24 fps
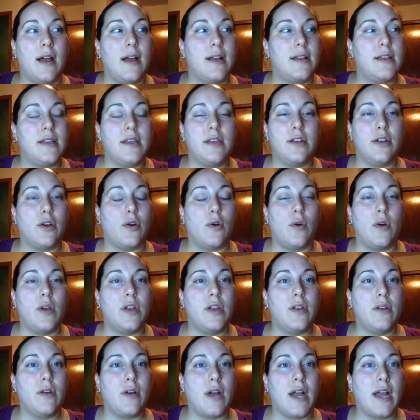
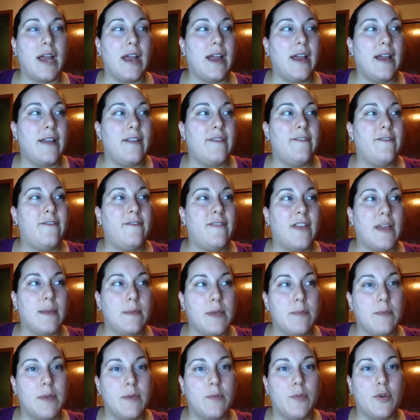I had
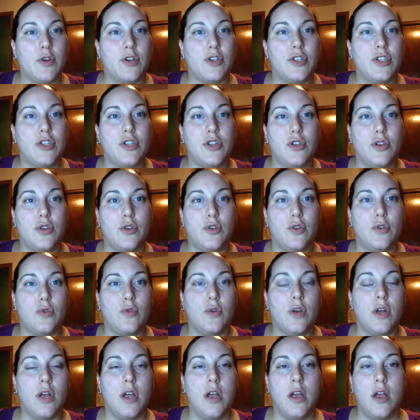family members who